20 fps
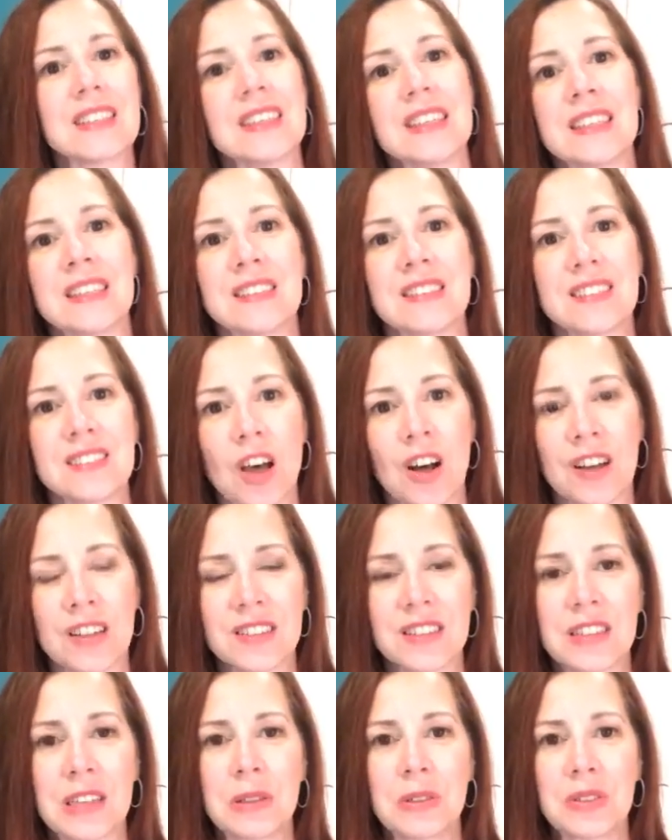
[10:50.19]
is
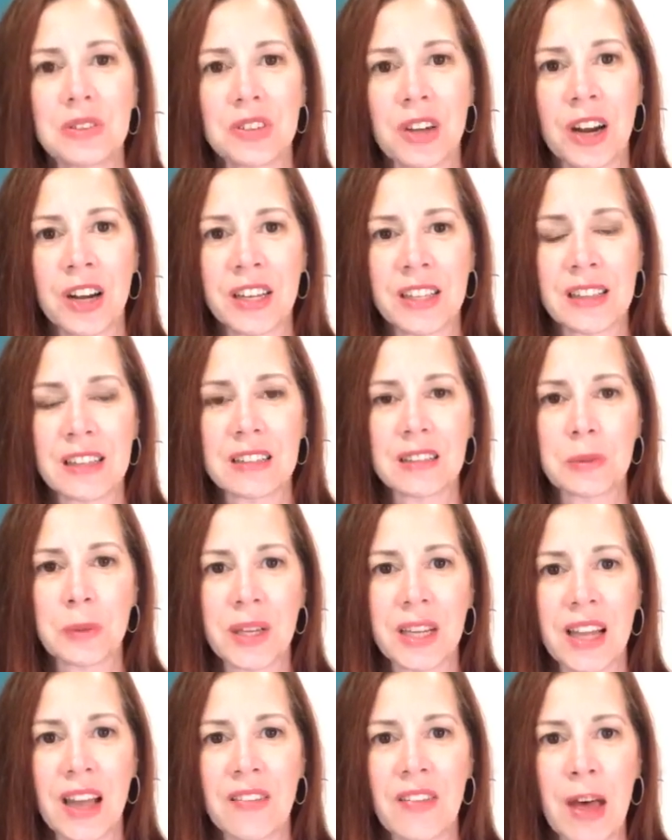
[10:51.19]
also starting this
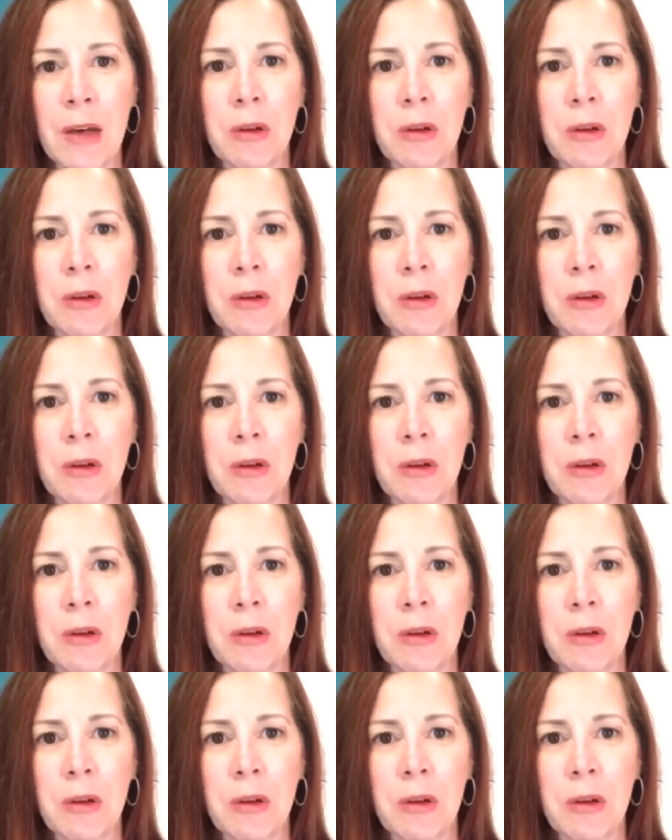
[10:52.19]
weekend.